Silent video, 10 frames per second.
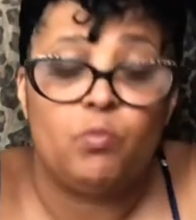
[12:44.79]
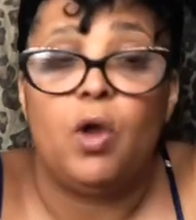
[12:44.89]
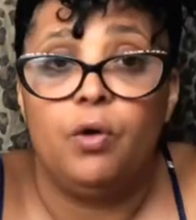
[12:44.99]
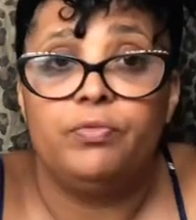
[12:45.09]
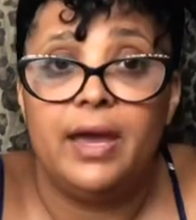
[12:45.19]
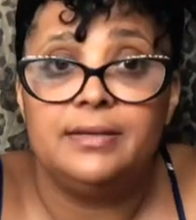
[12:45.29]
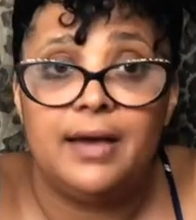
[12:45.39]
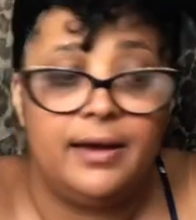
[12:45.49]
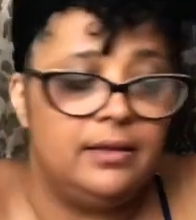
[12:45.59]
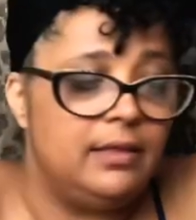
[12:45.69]
on that
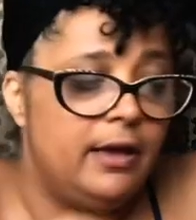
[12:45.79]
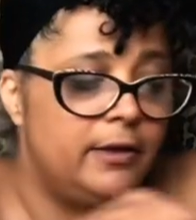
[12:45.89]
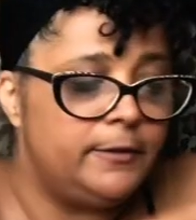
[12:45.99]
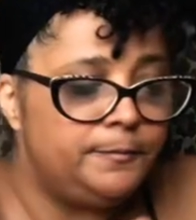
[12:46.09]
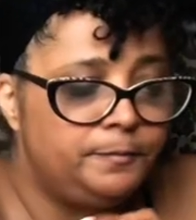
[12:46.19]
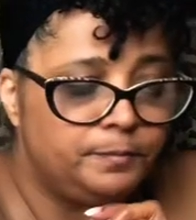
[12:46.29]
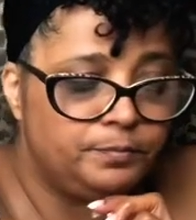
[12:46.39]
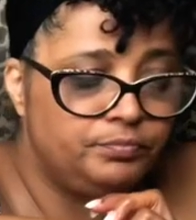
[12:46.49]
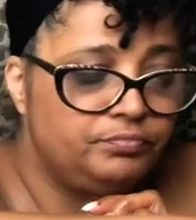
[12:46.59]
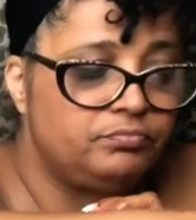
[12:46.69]
dotted line.
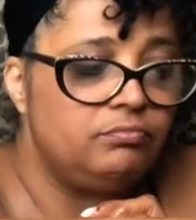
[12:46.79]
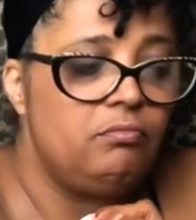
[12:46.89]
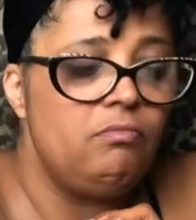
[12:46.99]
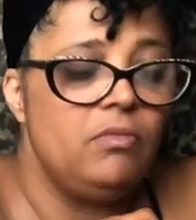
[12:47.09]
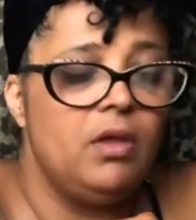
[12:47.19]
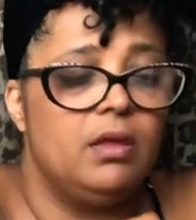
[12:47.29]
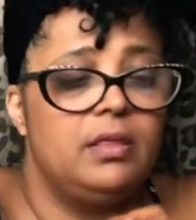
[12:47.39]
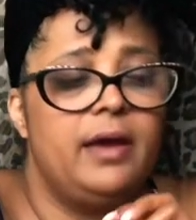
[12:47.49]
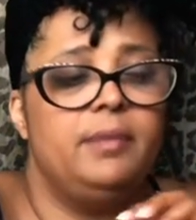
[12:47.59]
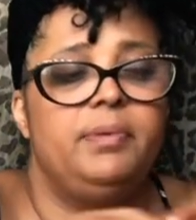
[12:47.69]
A
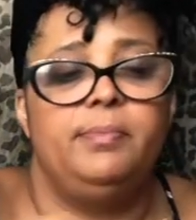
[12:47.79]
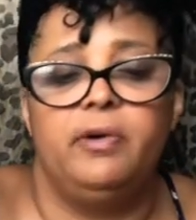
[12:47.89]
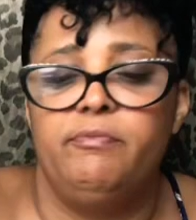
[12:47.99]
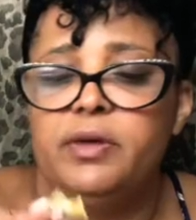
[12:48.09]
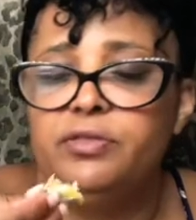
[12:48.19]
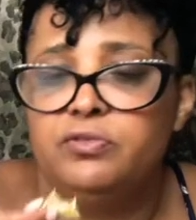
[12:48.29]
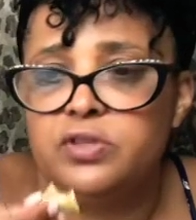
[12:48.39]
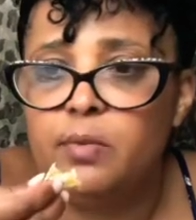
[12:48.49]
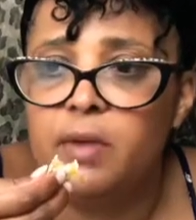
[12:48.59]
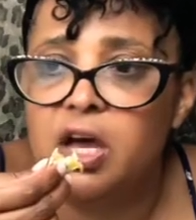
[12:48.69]
lot of people have been through
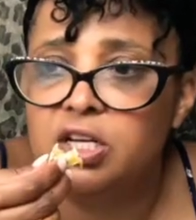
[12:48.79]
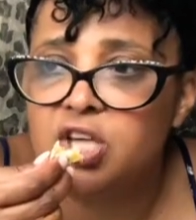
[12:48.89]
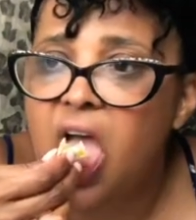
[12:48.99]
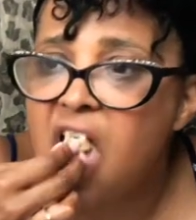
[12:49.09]
so much